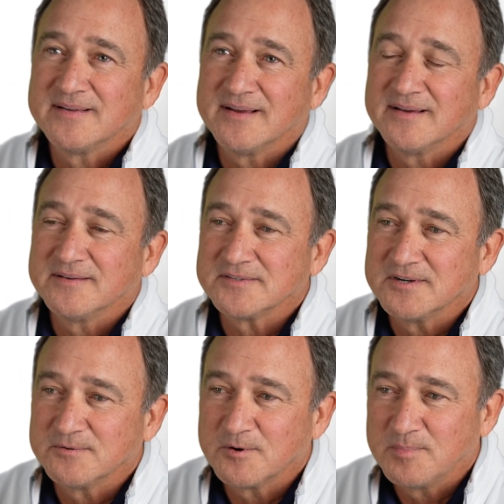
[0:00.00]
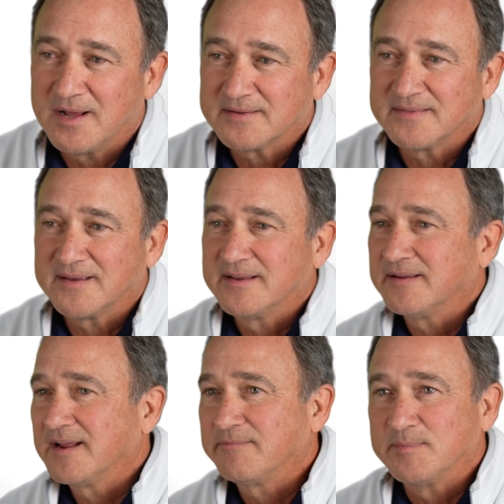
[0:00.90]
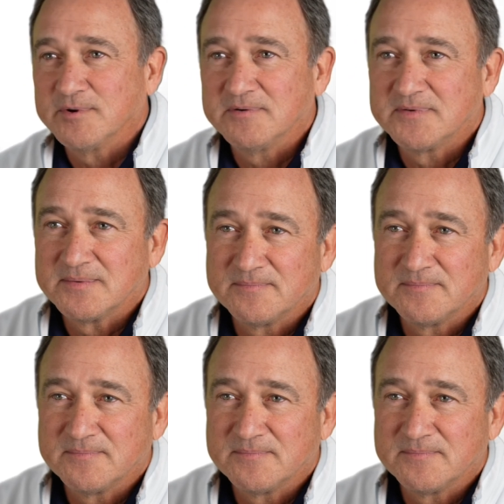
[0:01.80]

Uh, there's no roadblock that they can't have removed.